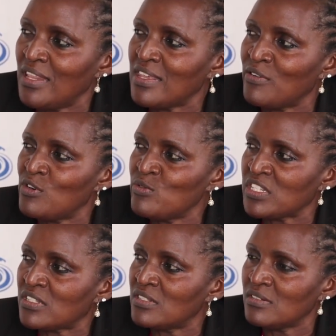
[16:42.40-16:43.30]
And they
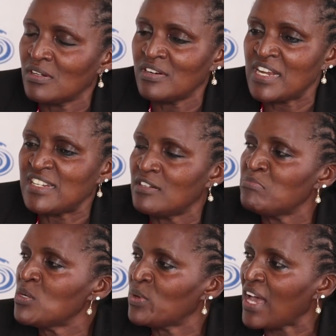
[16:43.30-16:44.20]
always graded
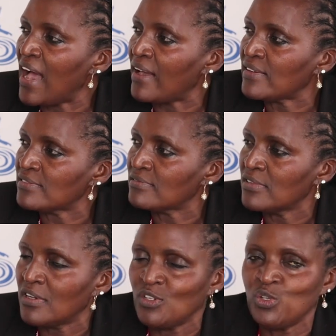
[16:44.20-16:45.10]
me with her.
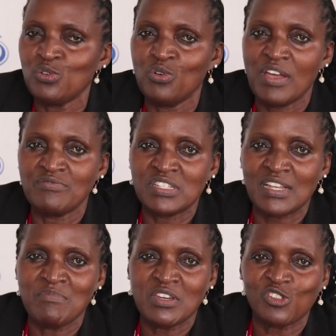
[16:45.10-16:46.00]
Every
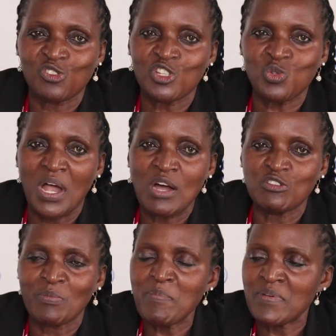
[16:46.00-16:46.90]
time the results were
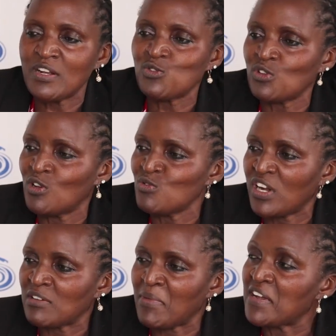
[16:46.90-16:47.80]
out, my parents would not look
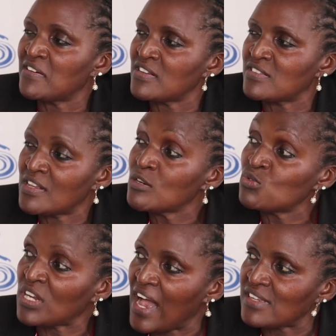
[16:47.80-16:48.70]
at my grades, they
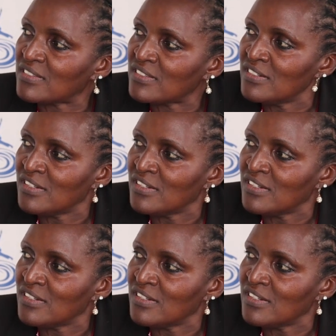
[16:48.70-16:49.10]
looked at hers.